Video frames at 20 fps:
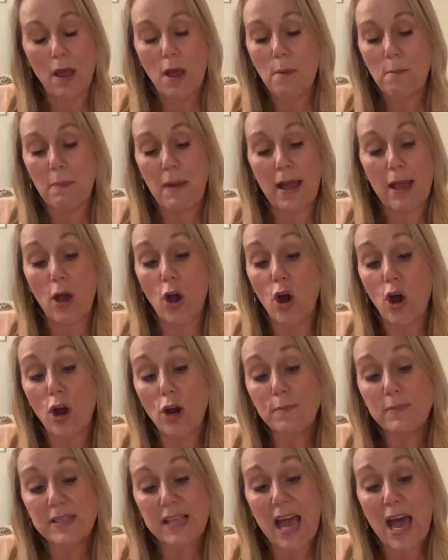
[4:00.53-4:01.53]
My
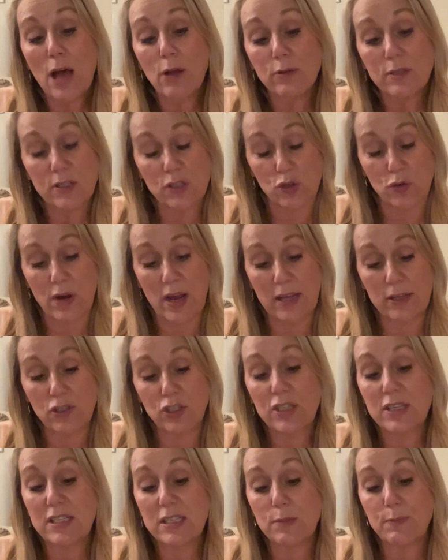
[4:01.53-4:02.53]
arms
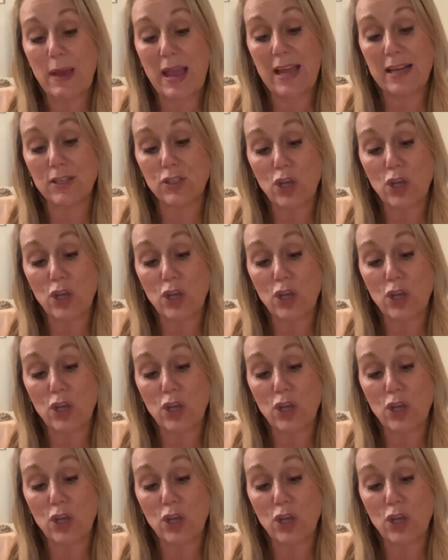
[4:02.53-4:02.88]
outstretched span